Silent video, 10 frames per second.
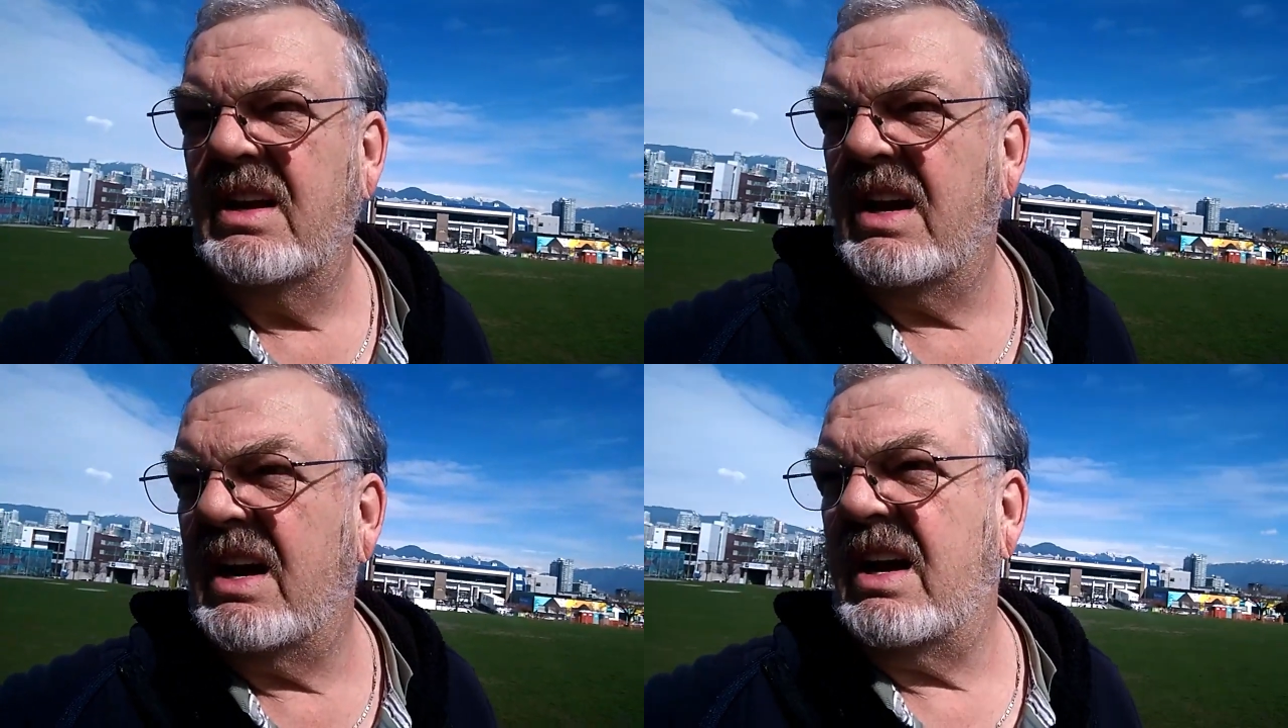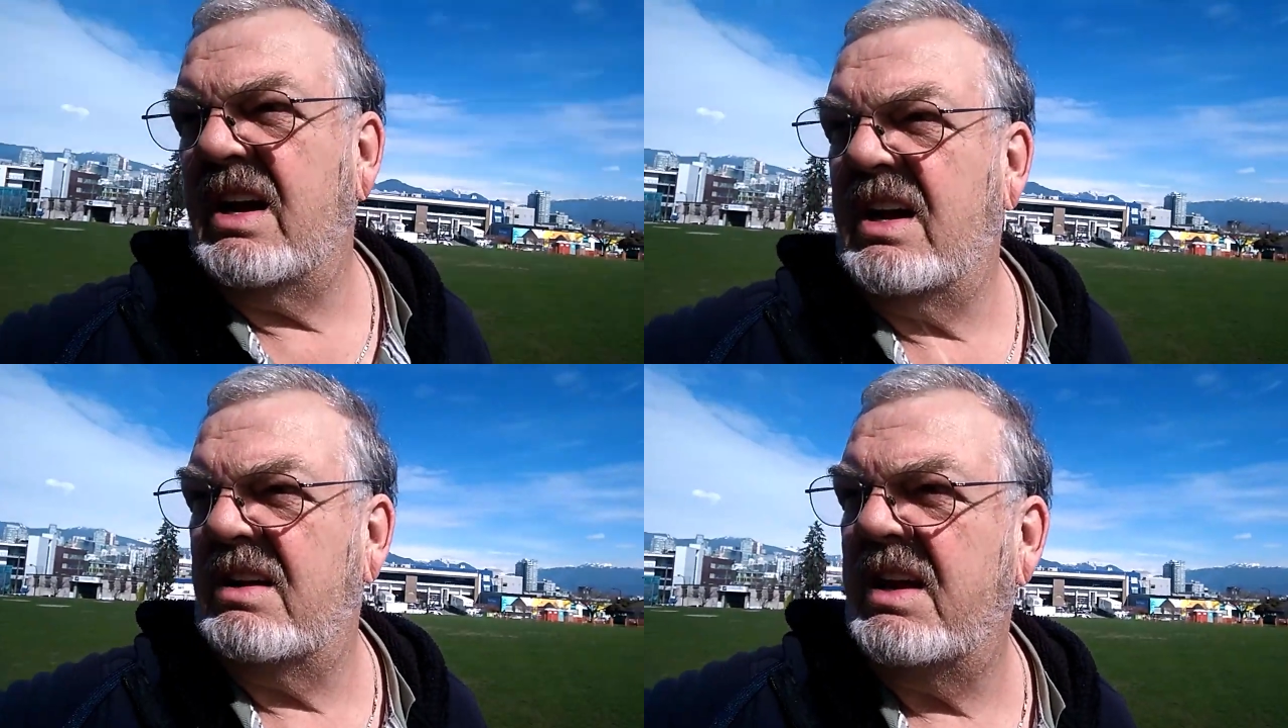
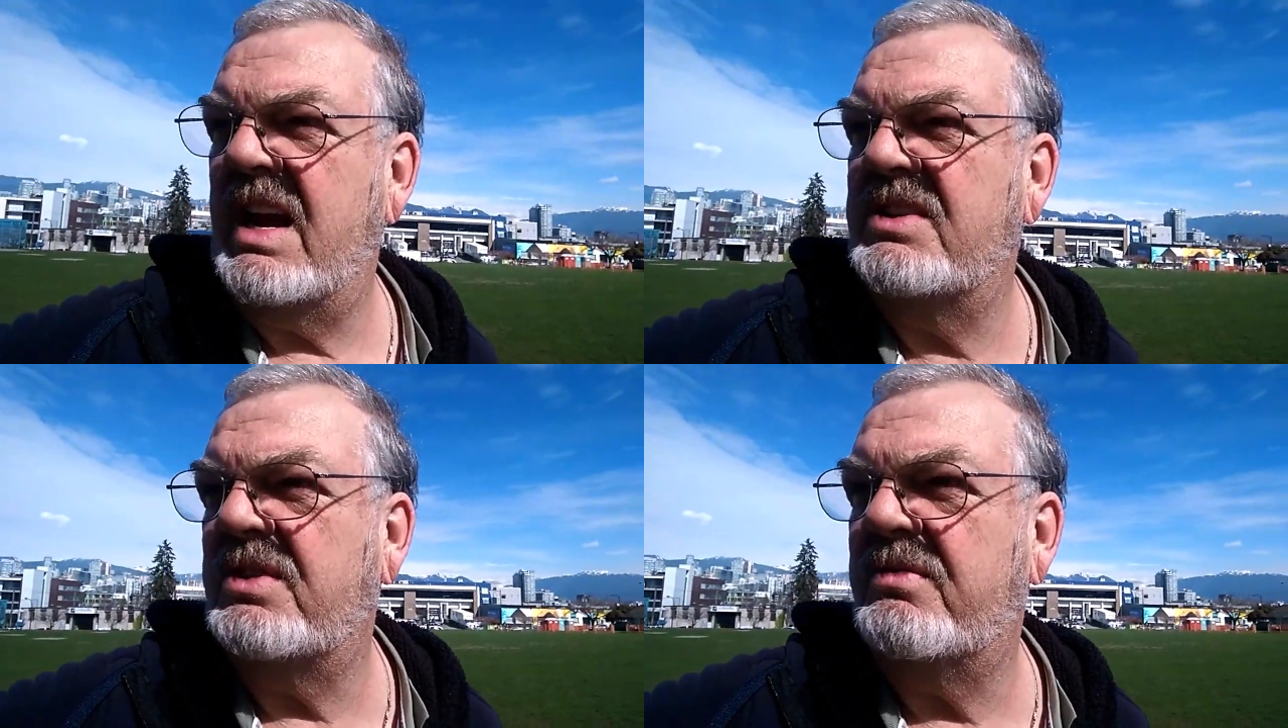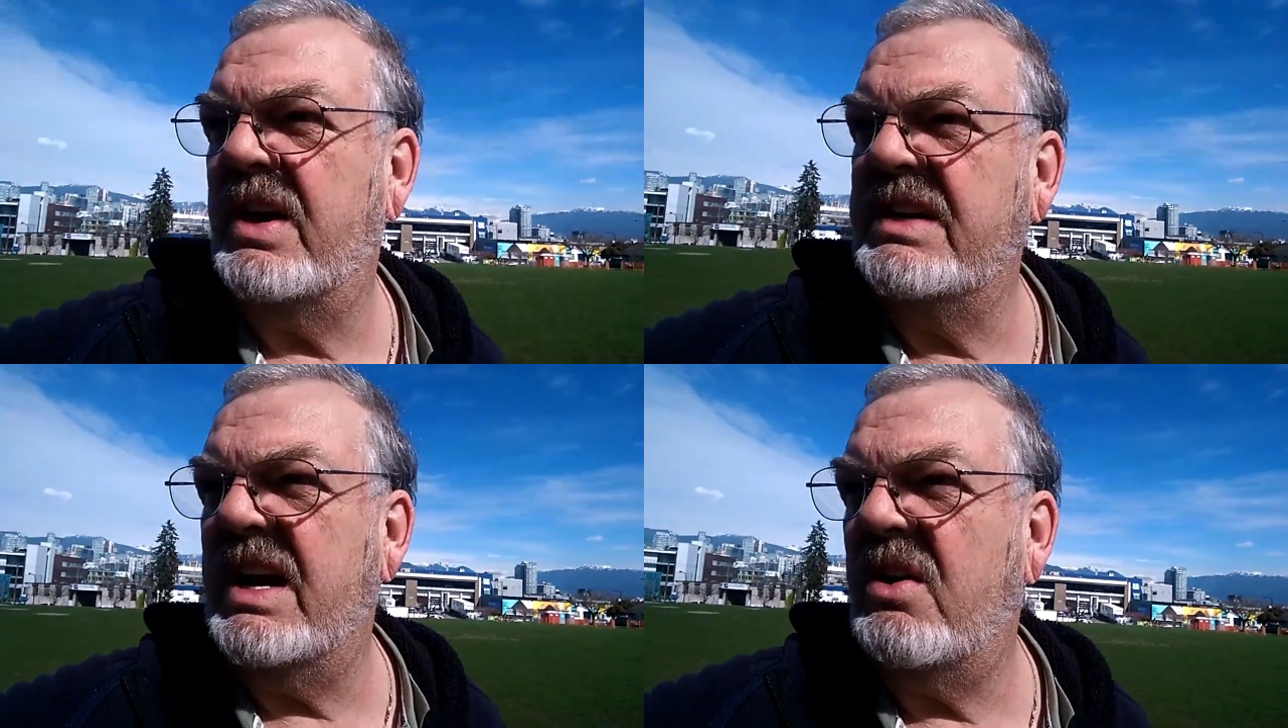Uh, as of
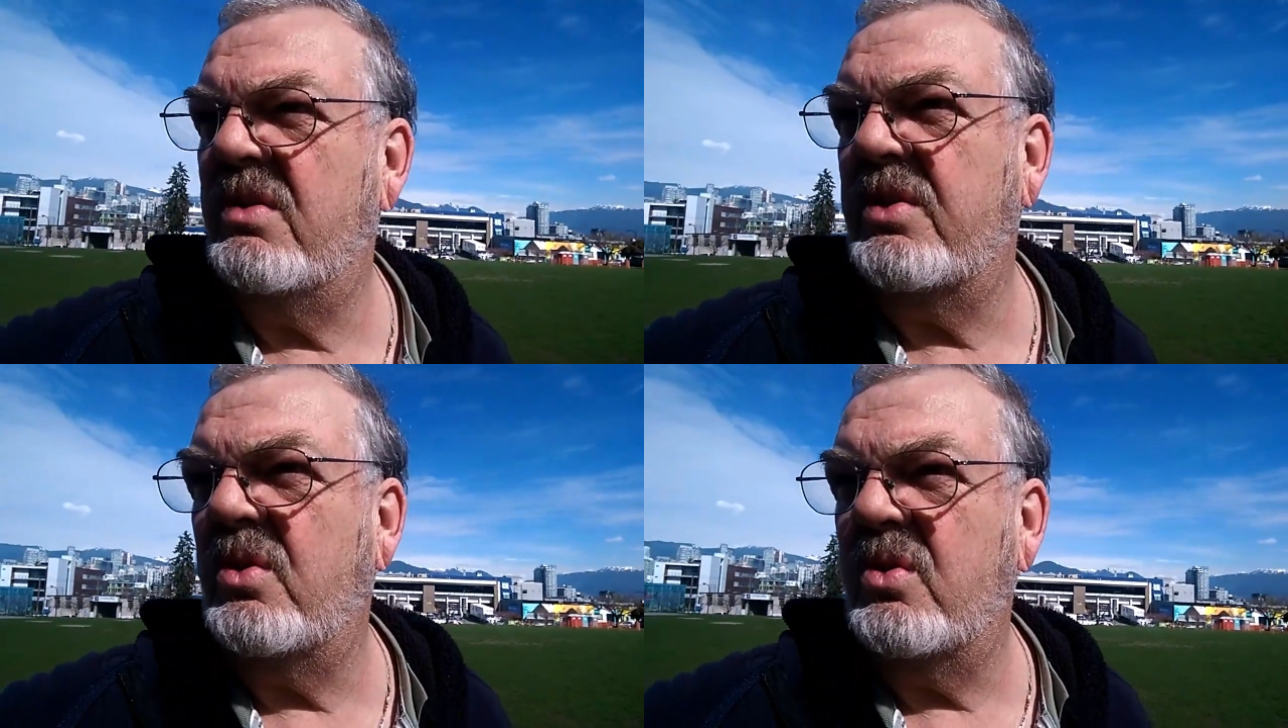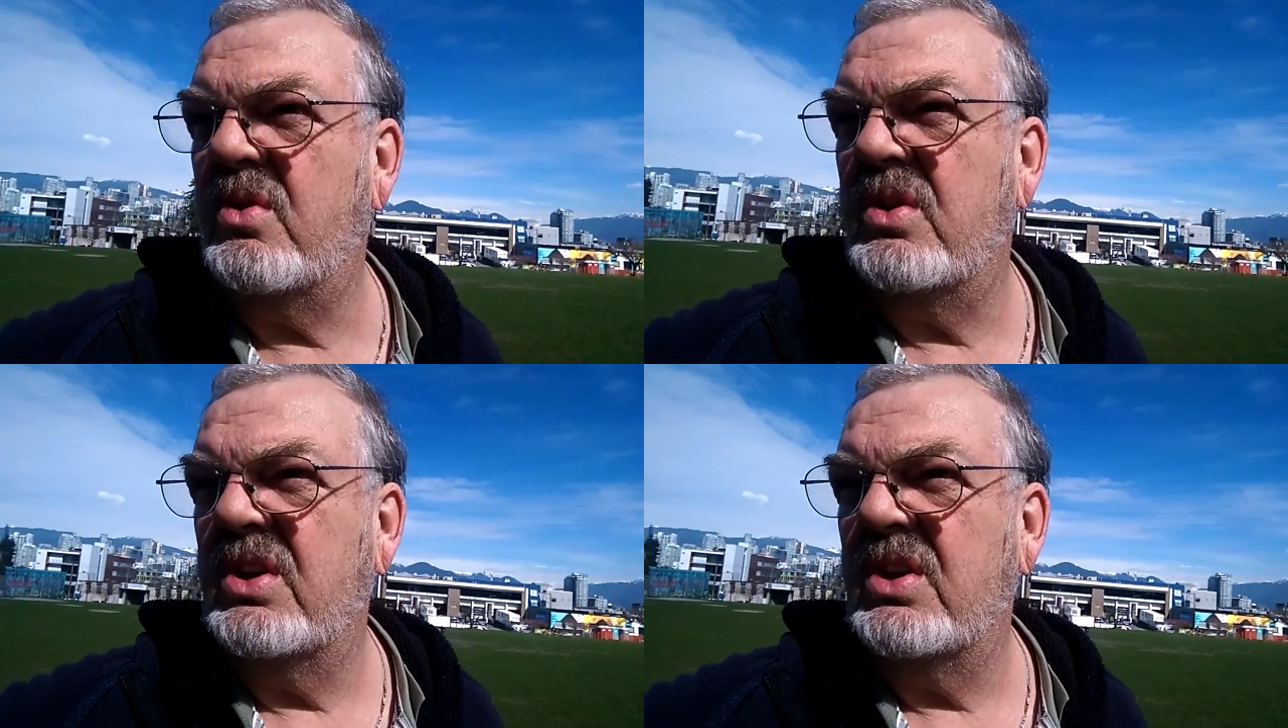right now, though,